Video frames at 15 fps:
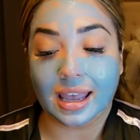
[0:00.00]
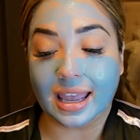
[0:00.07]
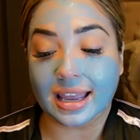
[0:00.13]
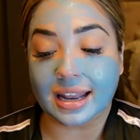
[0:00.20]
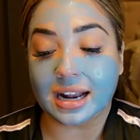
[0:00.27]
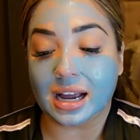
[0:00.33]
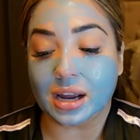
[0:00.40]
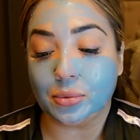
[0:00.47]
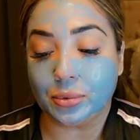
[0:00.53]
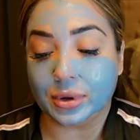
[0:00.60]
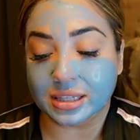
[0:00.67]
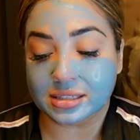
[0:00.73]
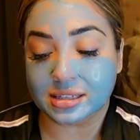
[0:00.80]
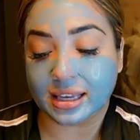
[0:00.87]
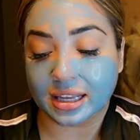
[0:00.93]
And I
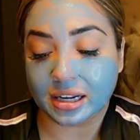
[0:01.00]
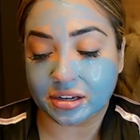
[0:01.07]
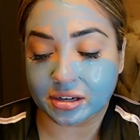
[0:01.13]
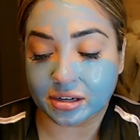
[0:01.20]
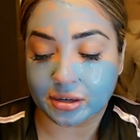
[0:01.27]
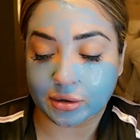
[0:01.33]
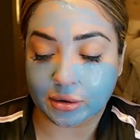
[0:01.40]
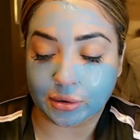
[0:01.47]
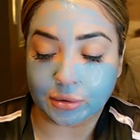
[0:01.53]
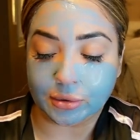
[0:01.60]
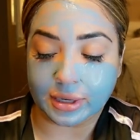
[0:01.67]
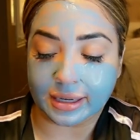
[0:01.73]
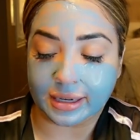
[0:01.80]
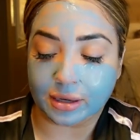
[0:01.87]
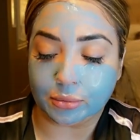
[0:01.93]
went to
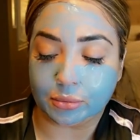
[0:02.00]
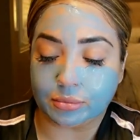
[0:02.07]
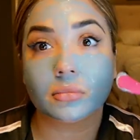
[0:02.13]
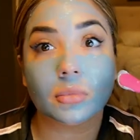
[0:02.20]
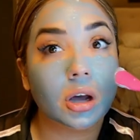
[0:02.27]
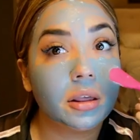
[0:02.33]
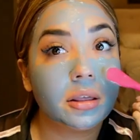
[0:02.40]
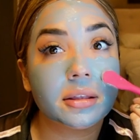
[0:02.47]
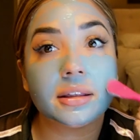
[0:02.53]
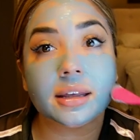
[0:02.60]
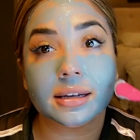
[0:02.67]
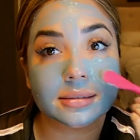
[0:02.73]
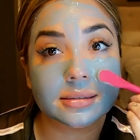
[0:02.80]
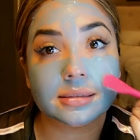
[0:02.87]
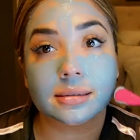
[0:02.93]
Anadarko, and I, all the
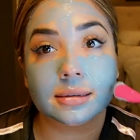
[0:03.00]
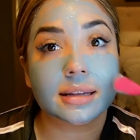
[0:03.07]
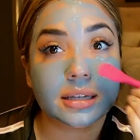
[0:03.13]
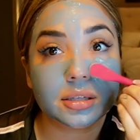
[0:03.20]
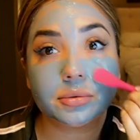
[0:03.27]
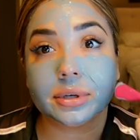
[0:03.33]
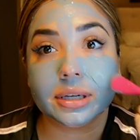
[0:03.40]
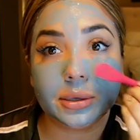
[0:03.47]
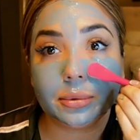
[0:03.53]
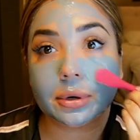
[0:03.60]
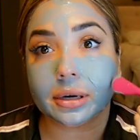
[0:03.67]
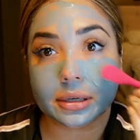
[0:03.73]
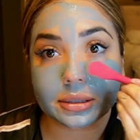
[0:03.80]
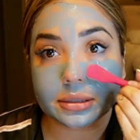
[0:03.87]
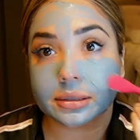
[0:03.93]
things, that's where he
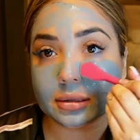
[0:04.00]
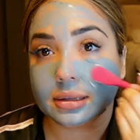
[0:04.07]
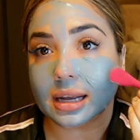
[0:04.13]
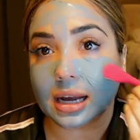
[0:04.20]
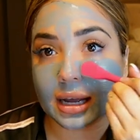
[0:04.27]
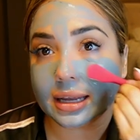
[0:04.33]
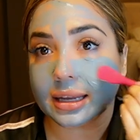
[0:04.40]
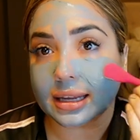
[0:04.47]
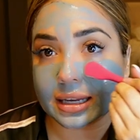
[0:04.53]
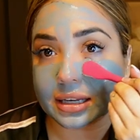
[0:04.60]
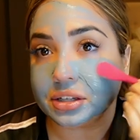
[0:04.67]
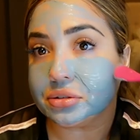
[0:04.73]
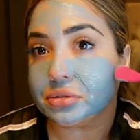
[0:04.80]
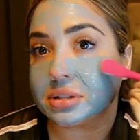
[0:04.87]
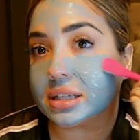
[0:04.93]
worked. Not
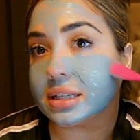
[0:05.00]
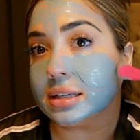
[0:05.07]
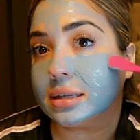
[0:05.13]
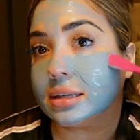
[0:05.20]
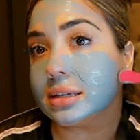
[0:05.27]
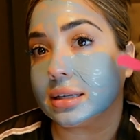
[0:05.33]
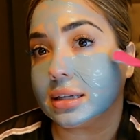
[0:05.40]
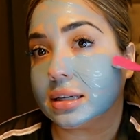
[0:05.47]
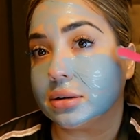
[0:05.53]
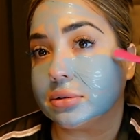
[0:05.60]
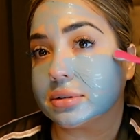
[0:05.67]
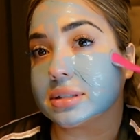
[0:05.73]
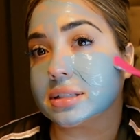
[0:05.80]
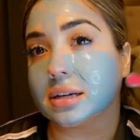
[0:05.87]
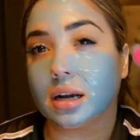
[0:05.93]
in Houston. He
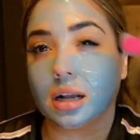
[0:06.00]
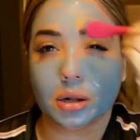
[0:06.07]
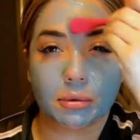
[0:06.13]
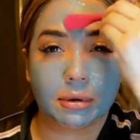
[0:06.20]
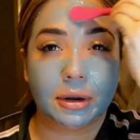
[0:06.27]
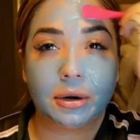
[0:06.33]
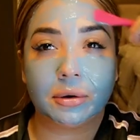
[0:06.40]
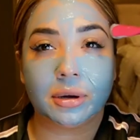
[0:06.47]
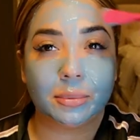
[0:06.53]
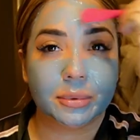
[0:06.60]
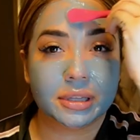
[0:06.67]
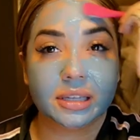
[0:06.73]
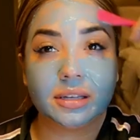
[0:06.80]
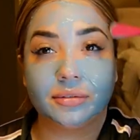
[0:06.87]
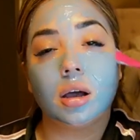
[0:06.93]
was in Colorado, I
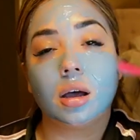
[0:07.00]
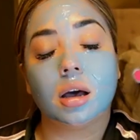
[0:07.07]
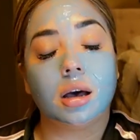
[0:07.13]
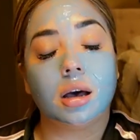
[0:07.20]
believe.